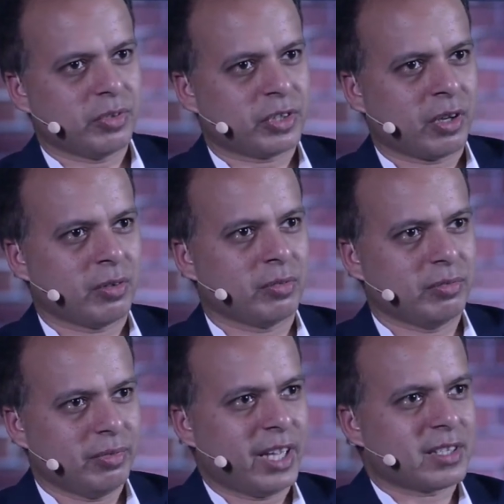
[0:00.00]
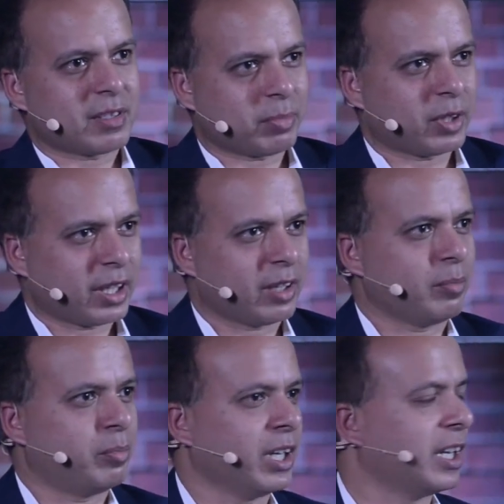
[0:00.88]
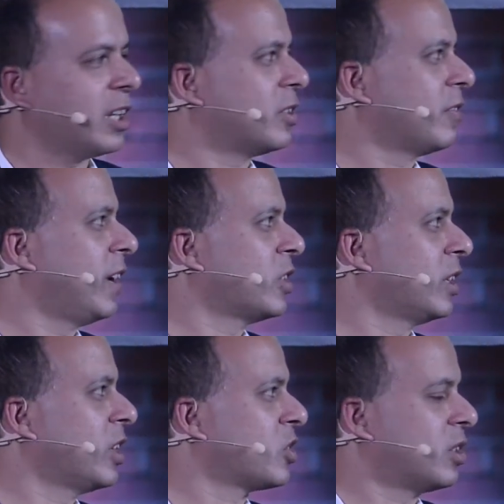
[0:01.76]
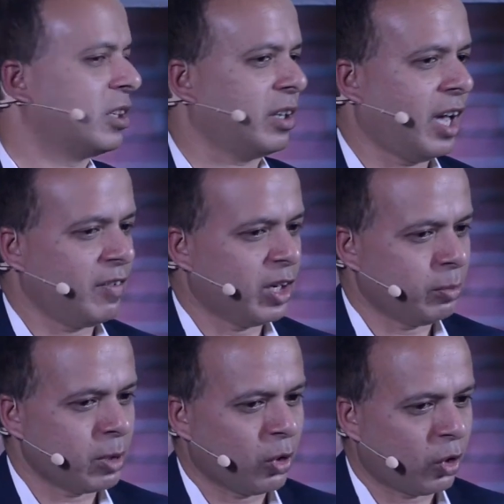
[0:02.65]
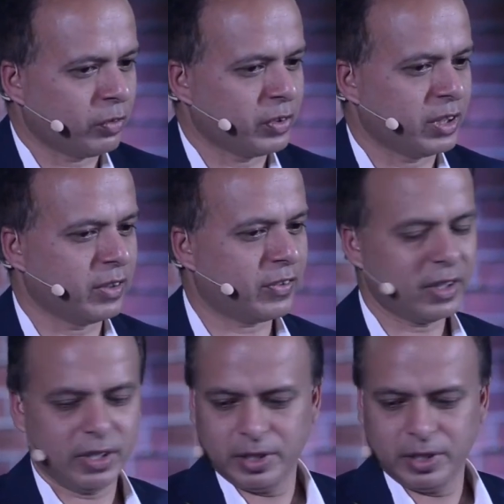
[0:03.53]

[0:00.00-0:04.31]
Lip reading: So let's kind of bring an end to the flagellation and have a little bit more confidence.